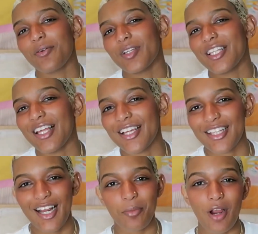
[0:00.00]
I really like
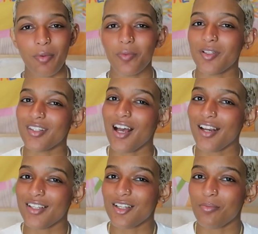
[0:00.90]
that I probably will
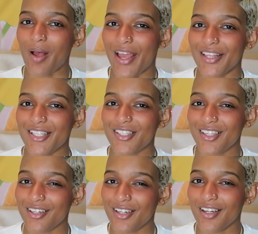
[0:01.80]
not end up buying this
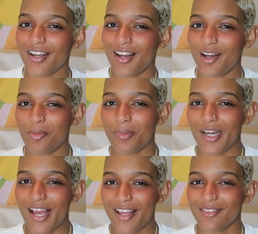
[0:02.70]
year, but
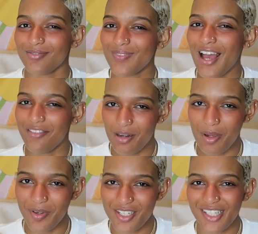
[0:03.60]
I have it on
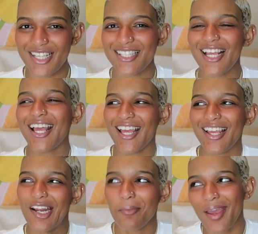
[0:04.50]
my wish list
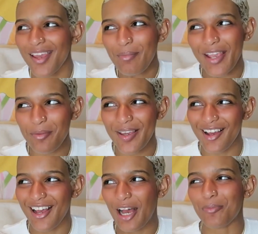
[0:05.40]
and it may or may
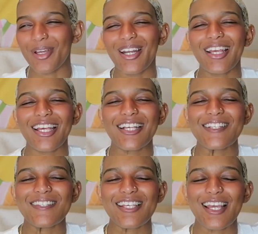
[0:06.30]
not happen,
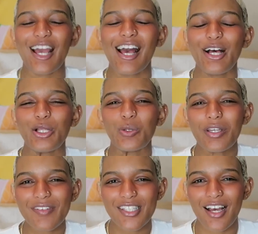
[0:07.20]
is the
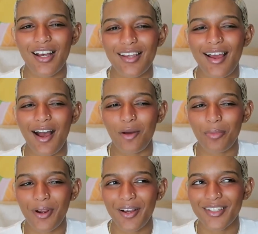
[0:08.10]
Louis Vuitton
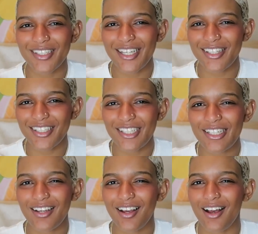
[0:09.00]
Empreinte
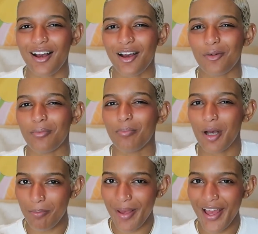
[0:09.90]
leather
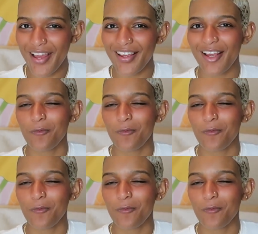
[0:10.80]
bum bag.